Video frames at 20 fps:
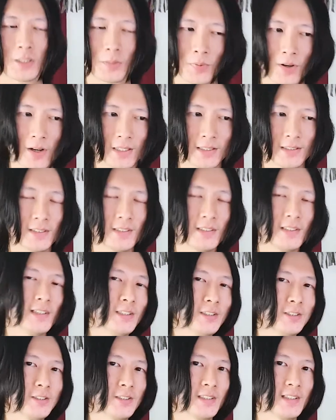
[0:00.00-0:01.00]
Surprising,
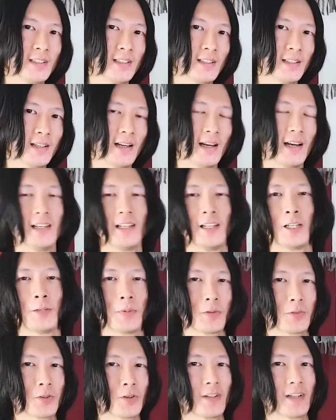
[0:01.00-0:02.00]
interesting, and a
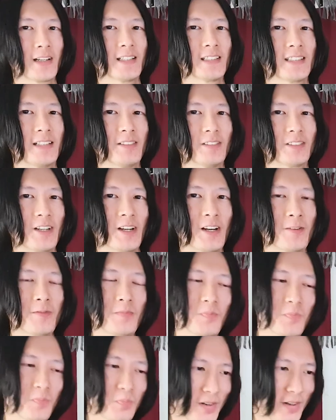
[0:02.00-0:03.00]
little bit worrying at the same time.